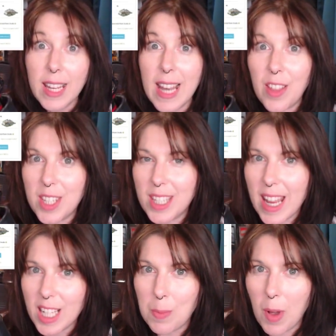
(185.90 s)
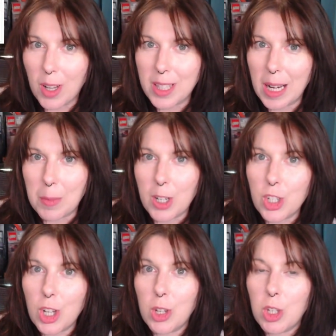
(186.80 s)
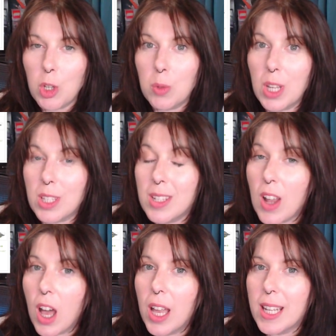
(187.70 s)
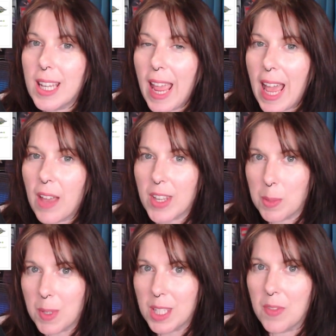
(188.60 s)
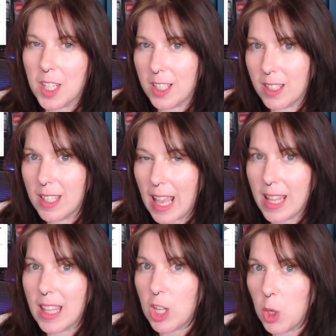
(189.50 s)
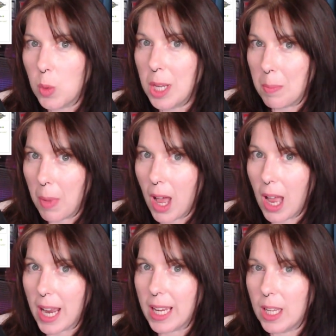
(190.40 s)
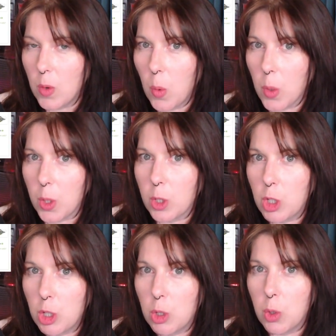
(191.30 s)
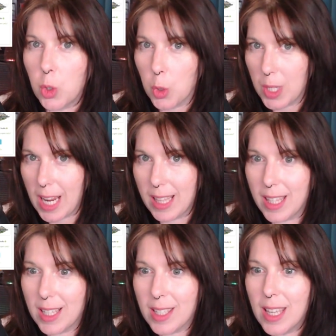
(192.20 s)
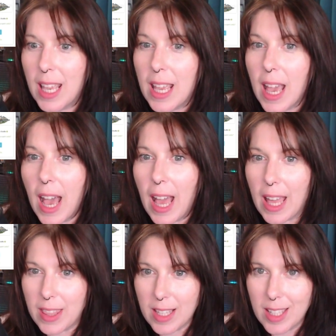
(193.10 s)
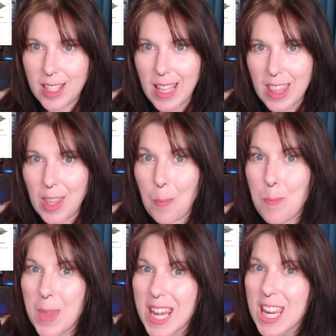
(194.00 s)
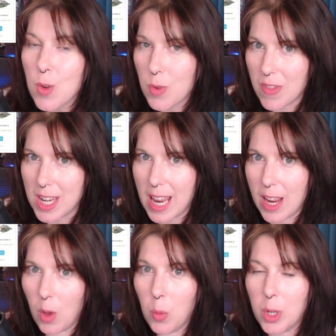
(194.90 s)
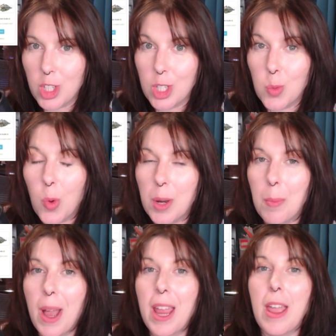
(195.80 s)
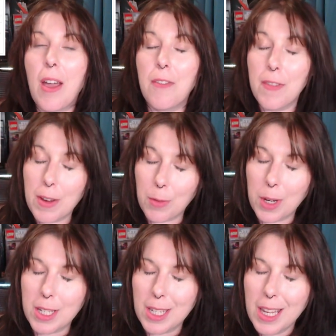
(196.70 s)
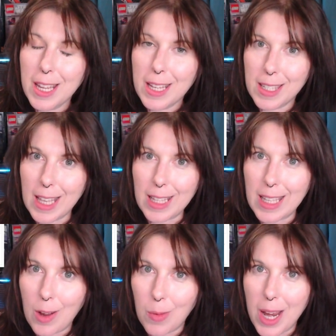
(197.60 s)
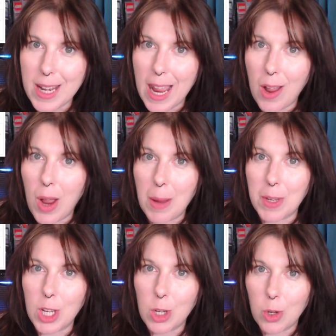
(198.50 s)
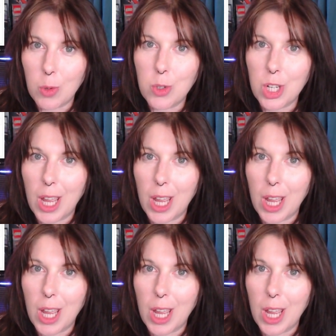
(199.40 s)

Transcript: Now, this next MOC that I'm going to show you does not have a specific set that you can buy in order to create this. This is the mini Rivendell, which is one of my favorite sets out right now. I'm a huge